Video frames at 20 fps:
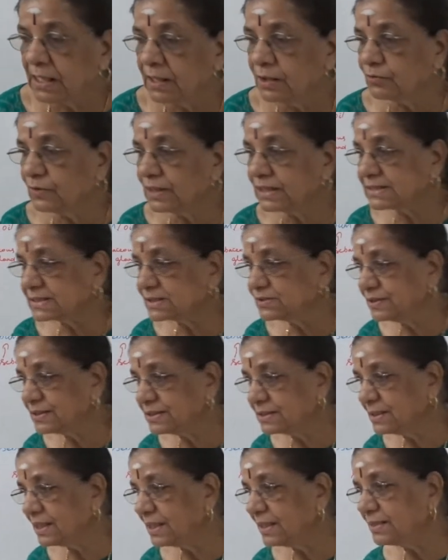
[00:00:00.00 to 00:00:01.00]
Where
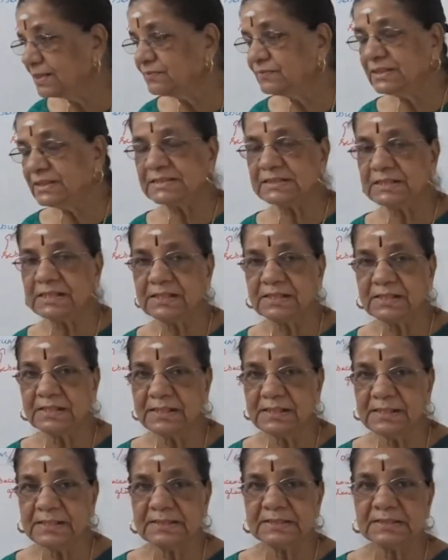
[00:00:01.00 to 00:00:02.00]
sweat gland will
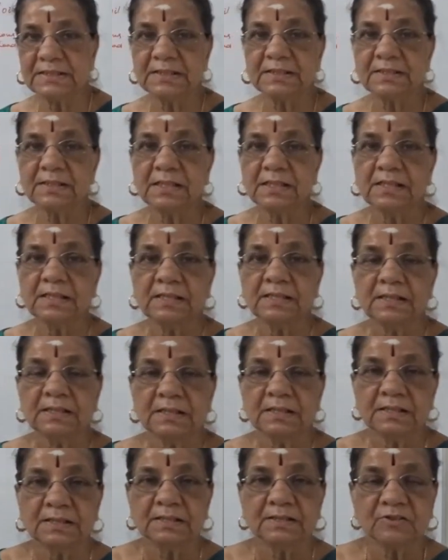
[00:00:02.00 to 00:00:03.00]
secrete
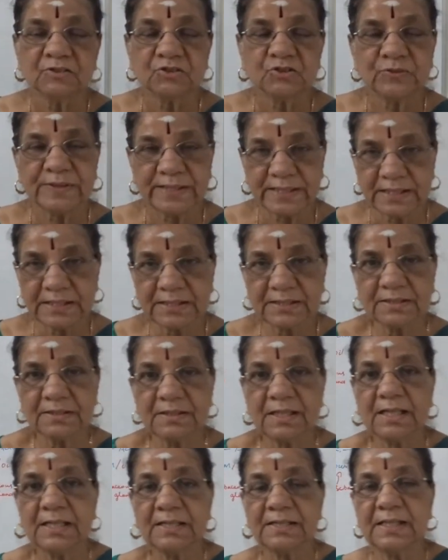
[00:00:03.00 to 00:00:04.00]

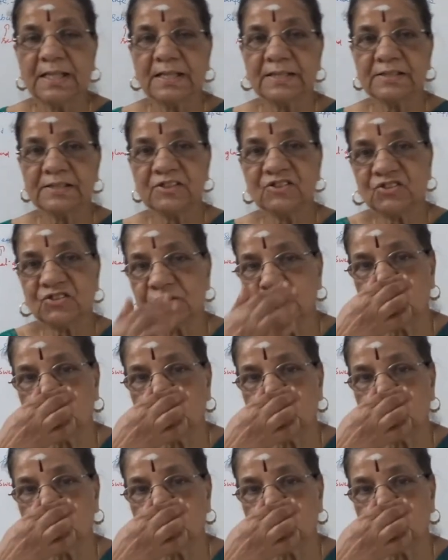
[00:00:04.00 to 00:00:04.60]
sweat, and that is